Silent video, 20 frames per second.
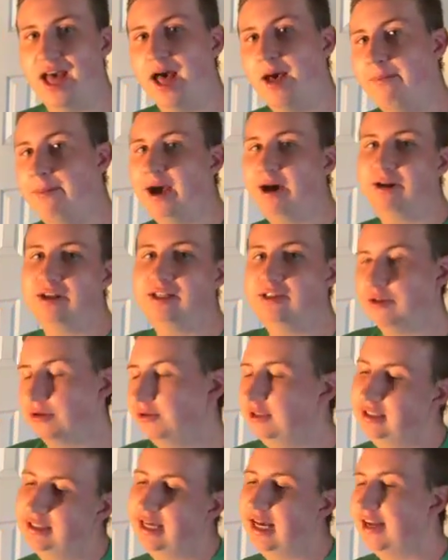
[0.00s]
about his
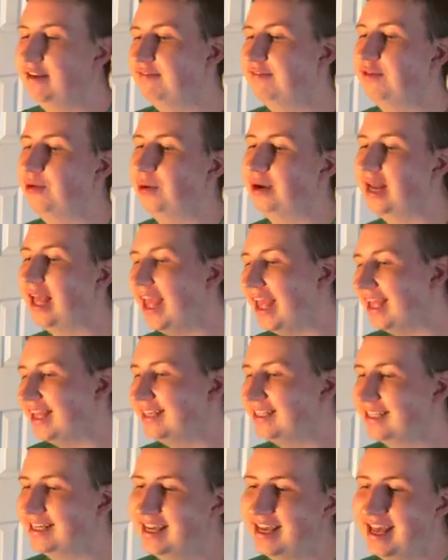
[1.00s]
whole design for it,
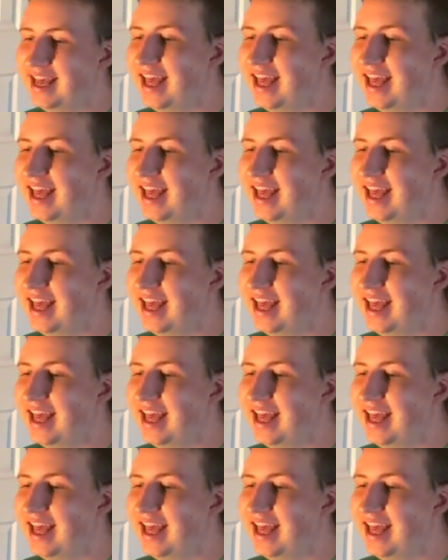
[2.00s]
and